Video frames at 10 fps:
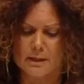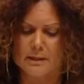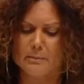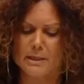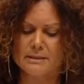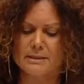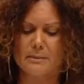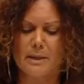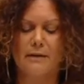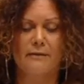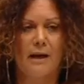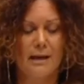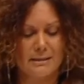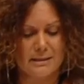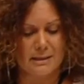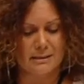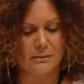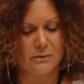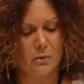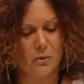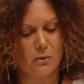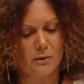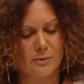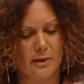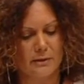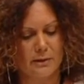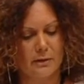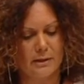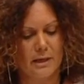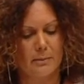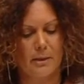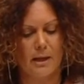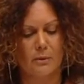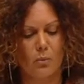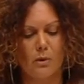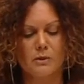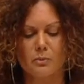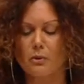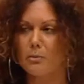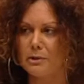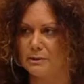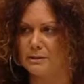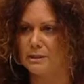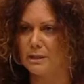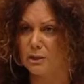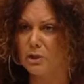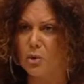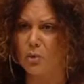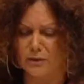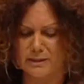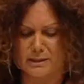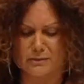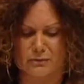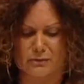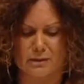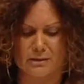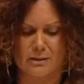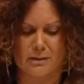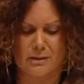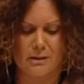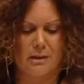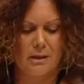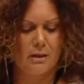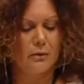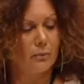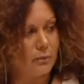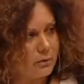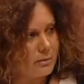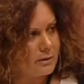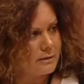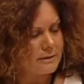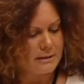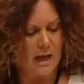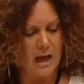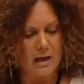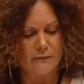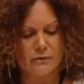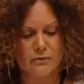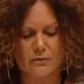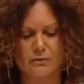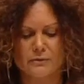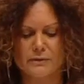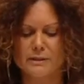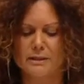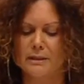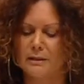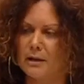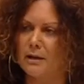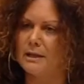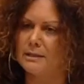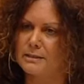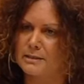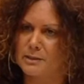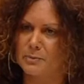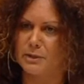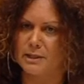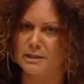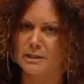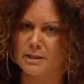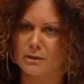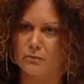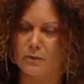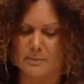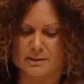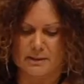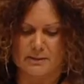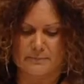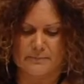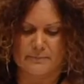The immense amount of heartache that was caused by the No campaign was prominent in the Northern Territory. The rumours, the half-truths and the lies spread rapidly.